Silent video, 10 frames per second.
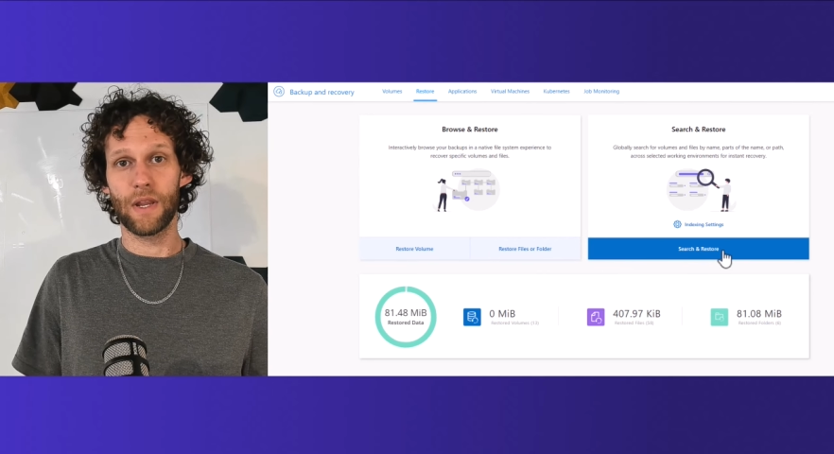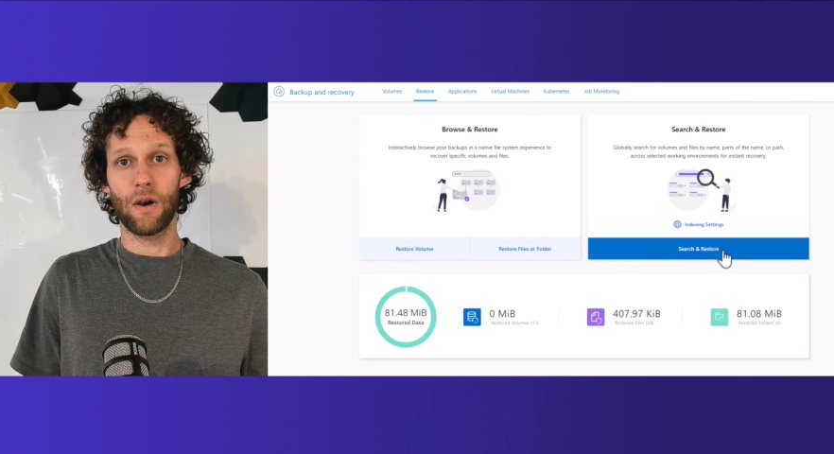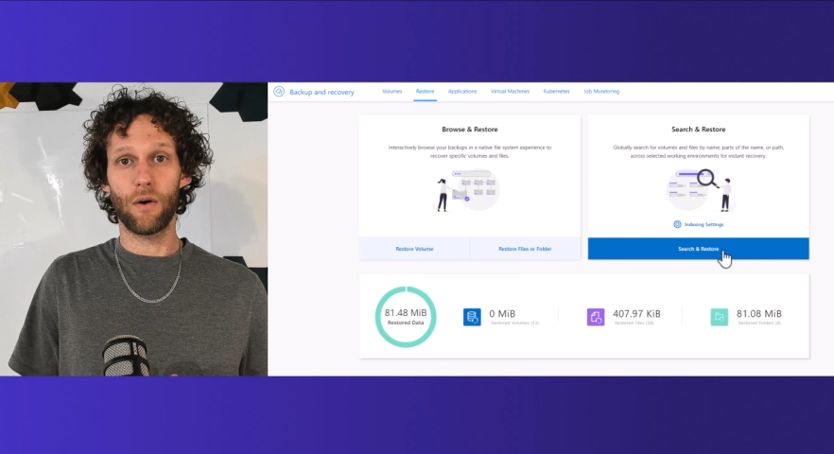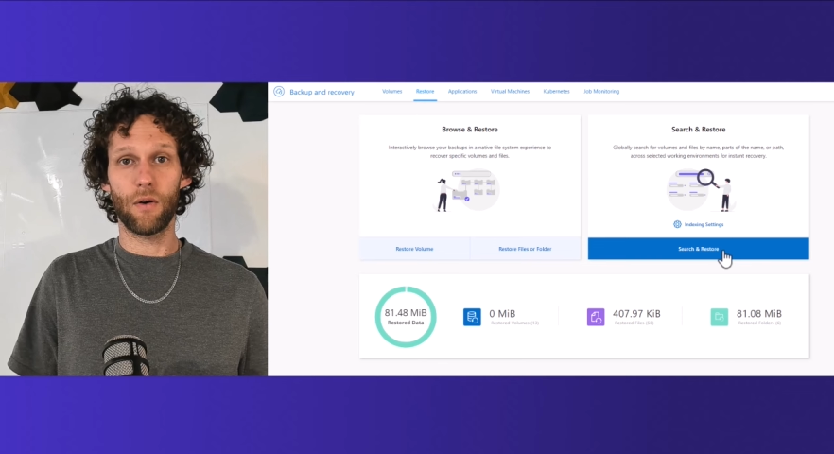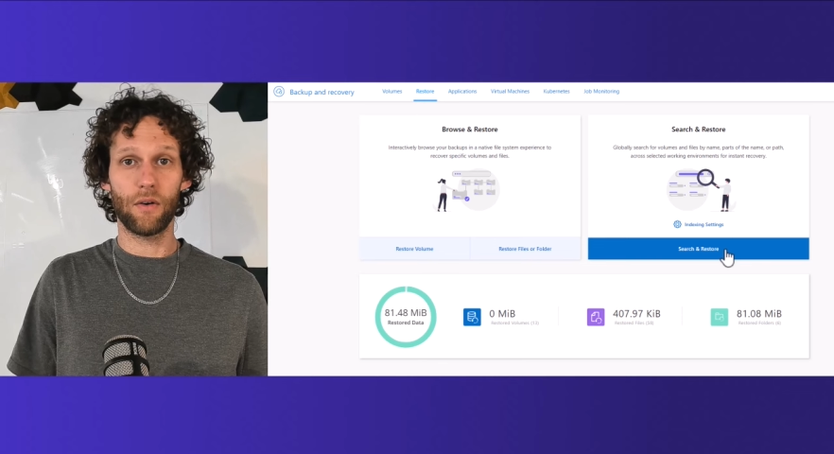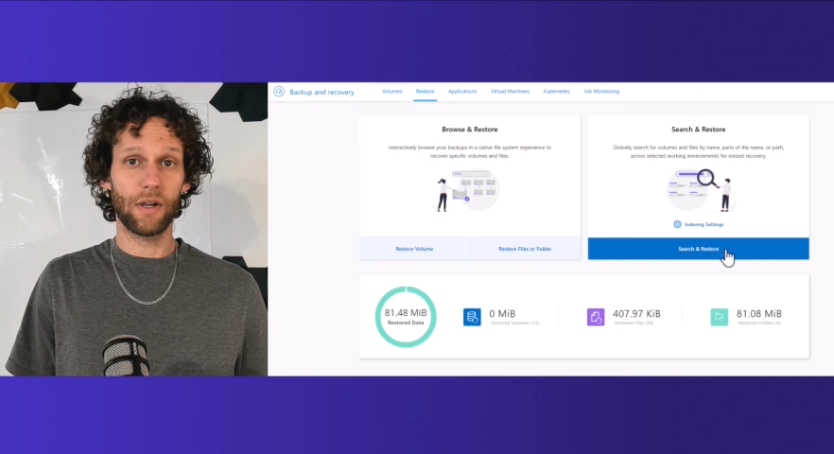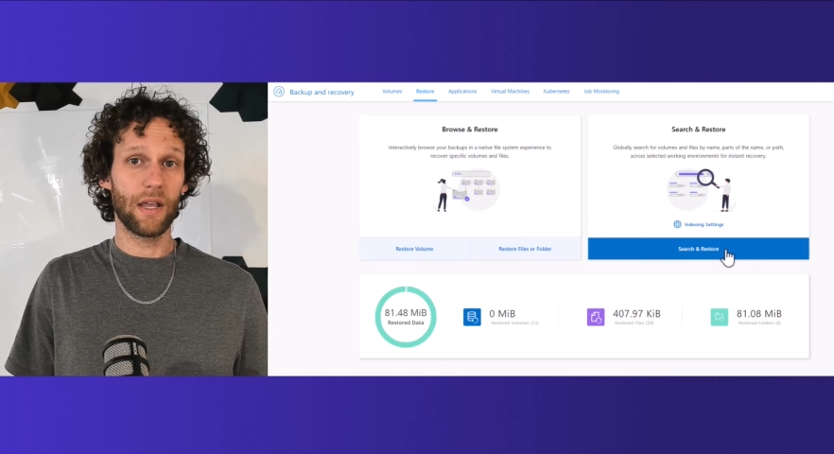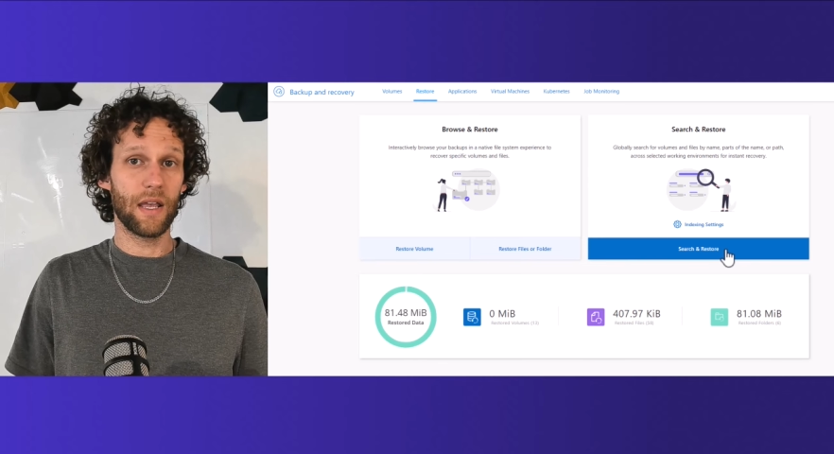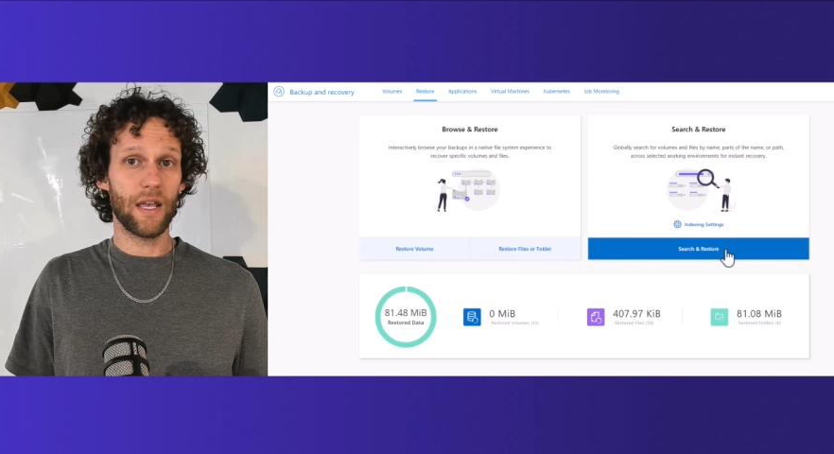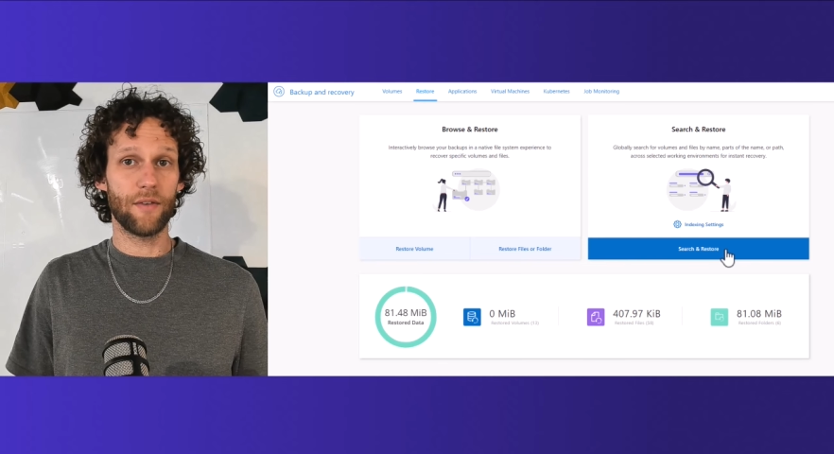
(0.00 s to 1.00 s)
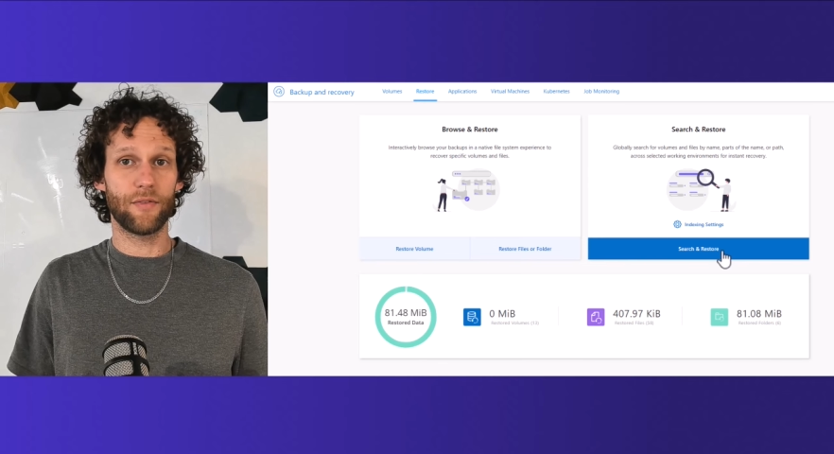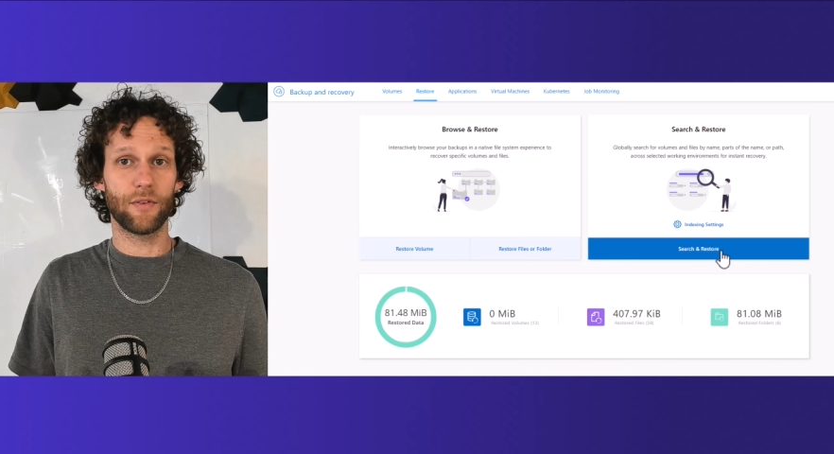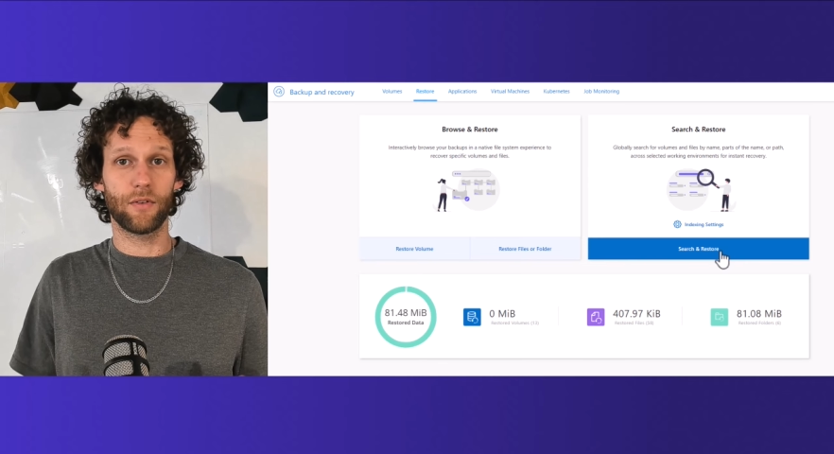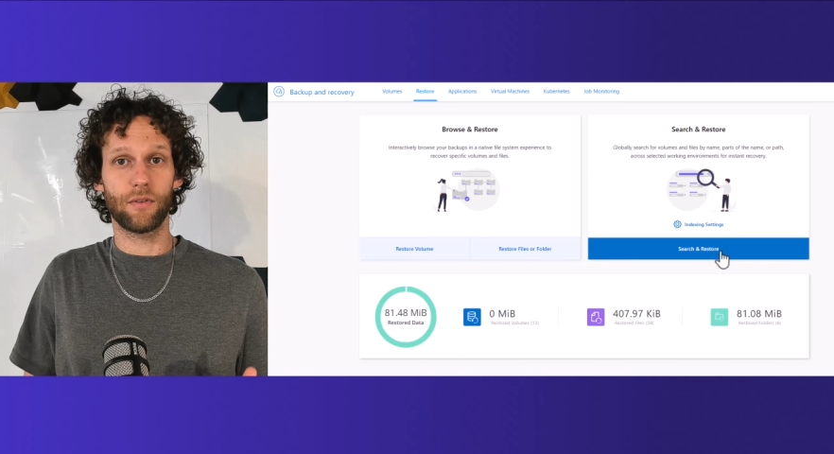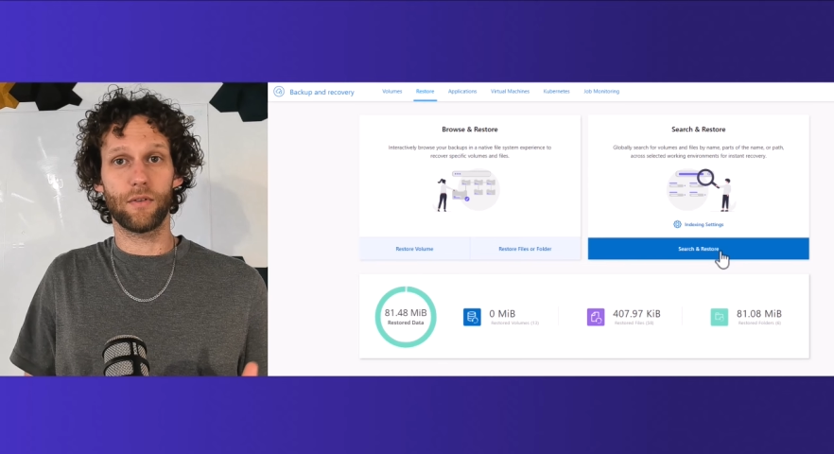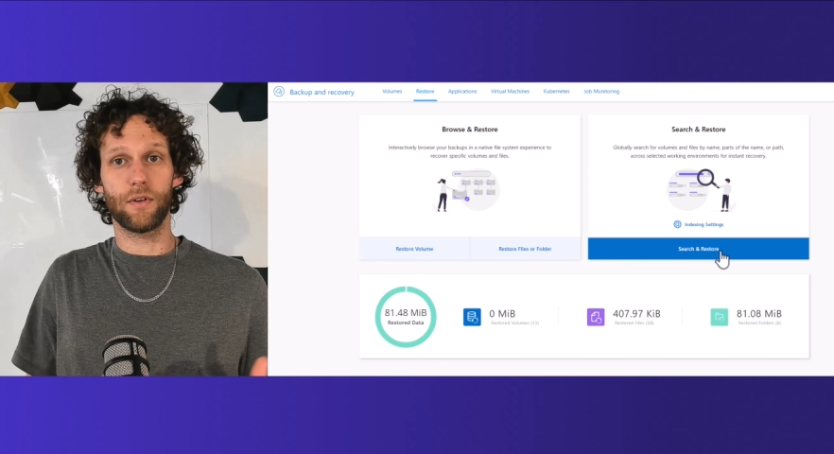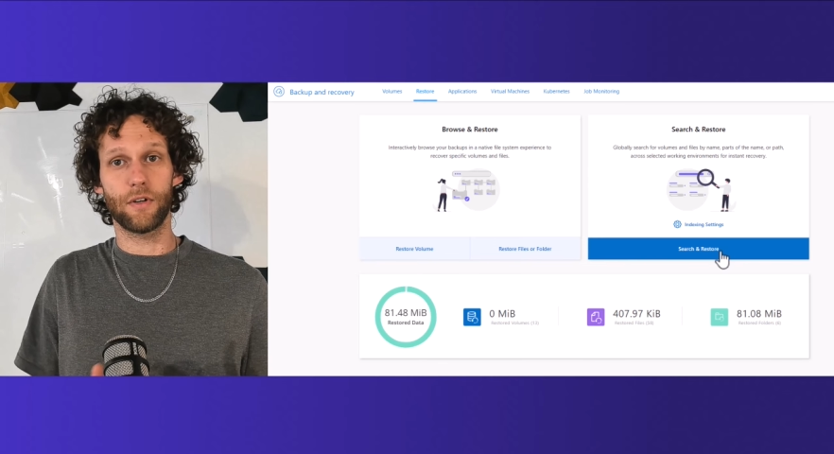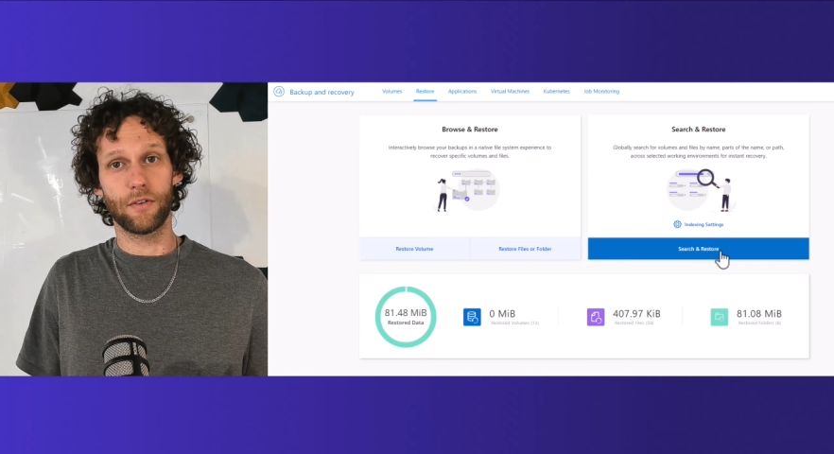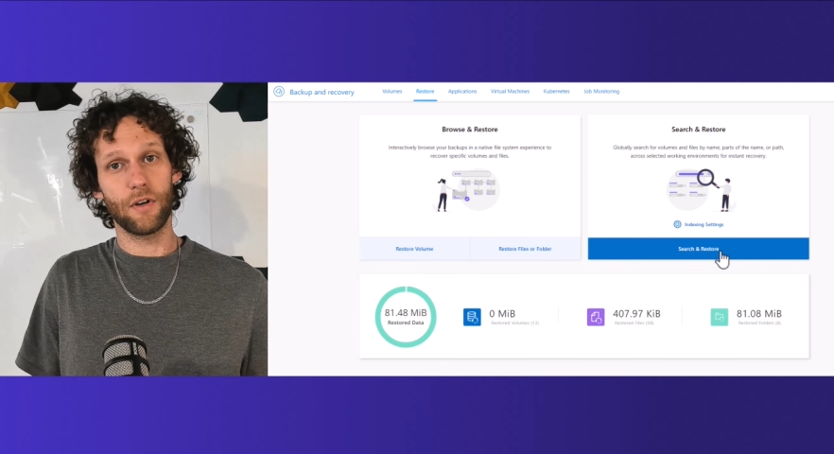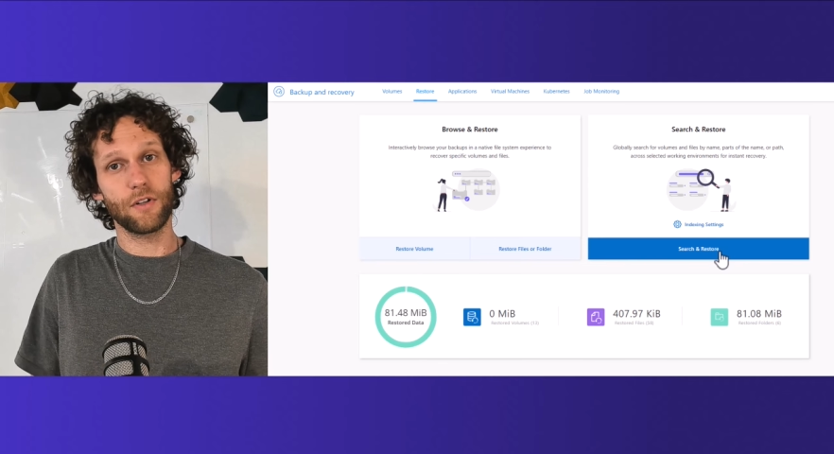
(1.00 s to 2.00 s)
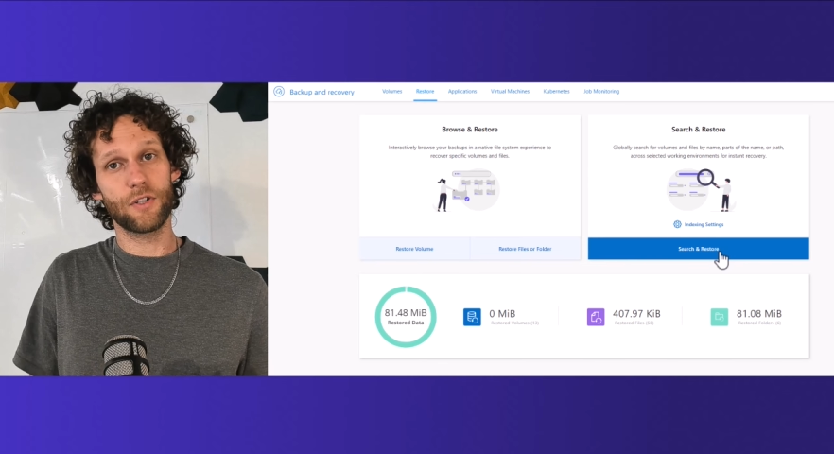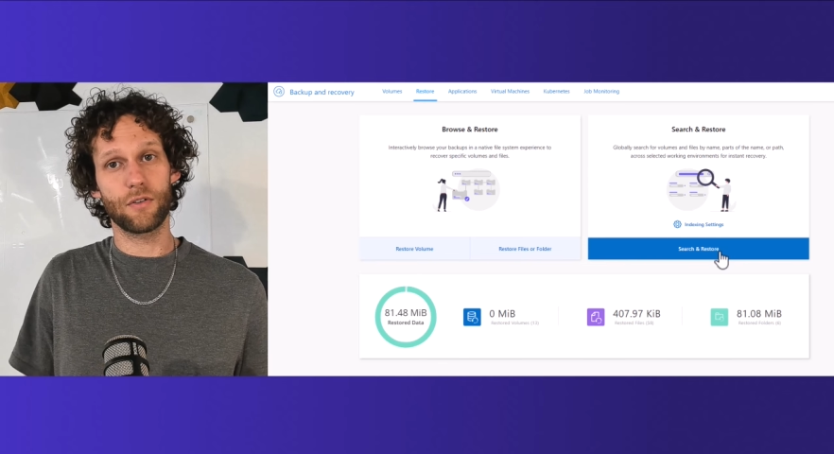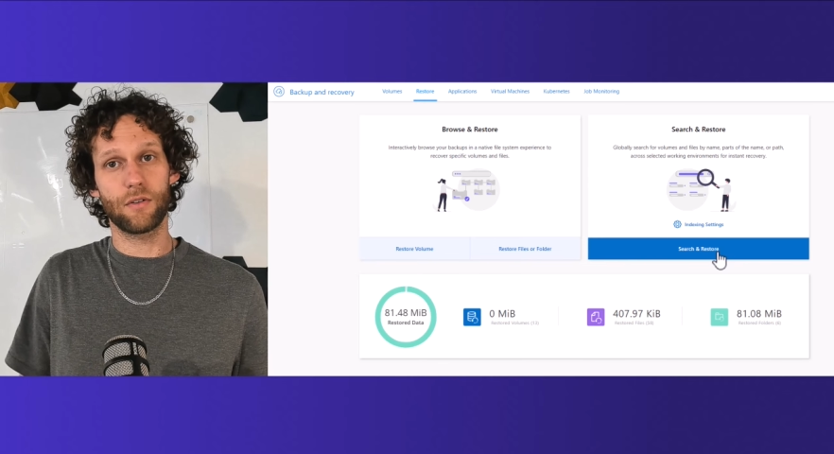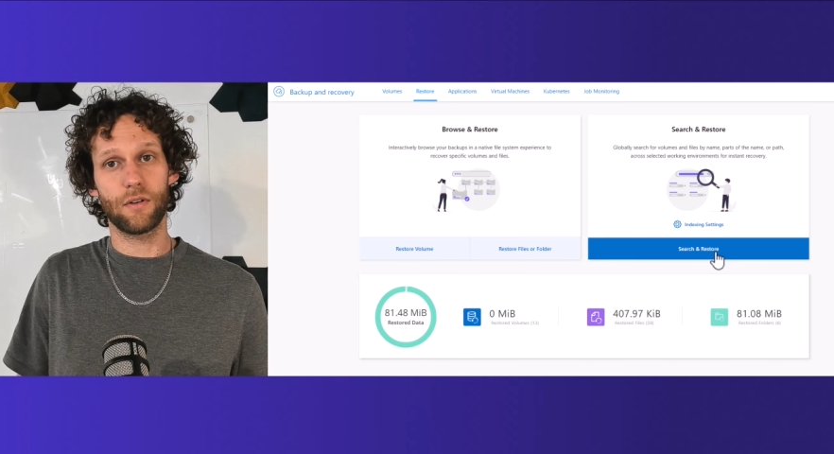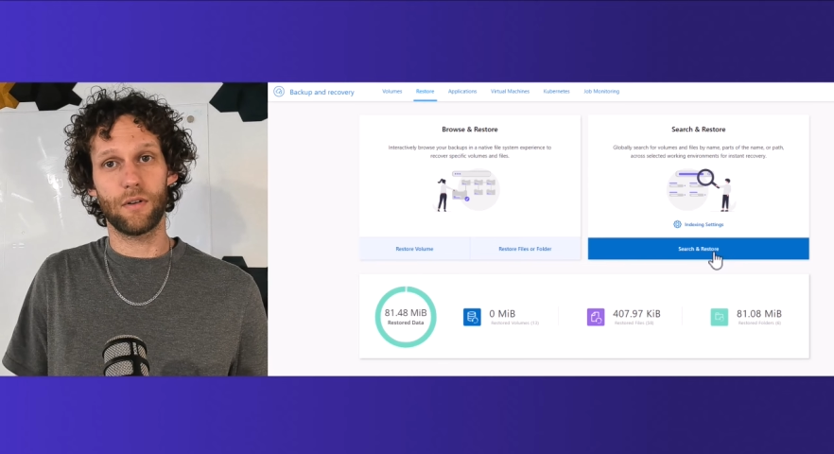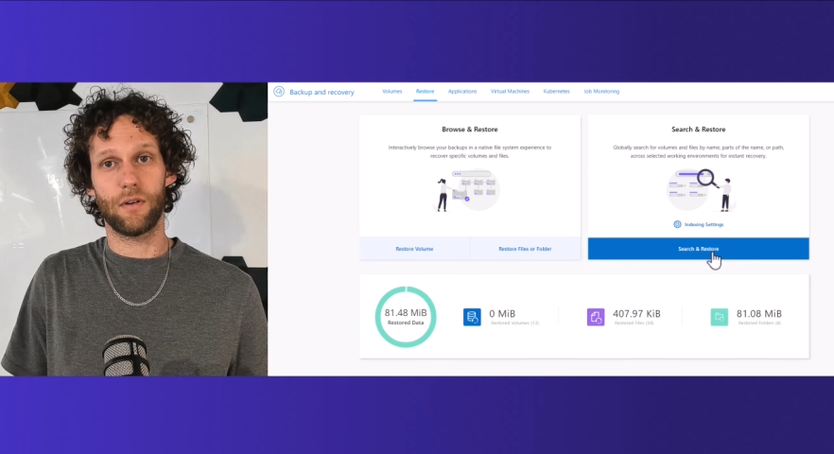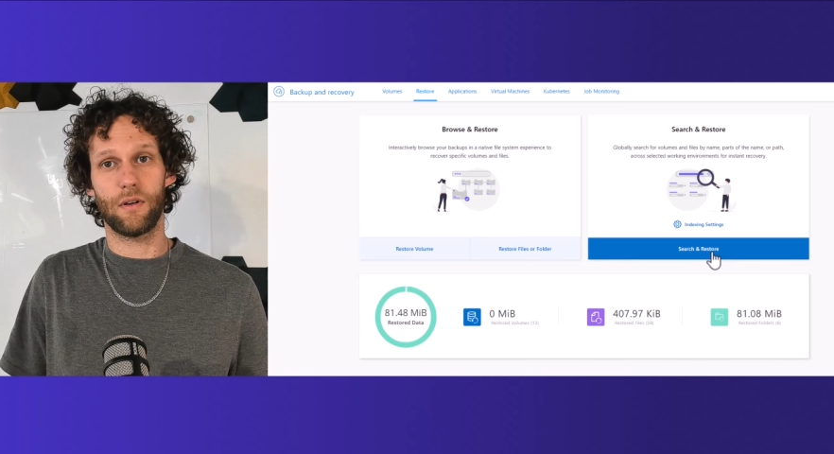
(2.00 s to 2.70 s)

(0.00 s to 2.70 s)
or if you're not sure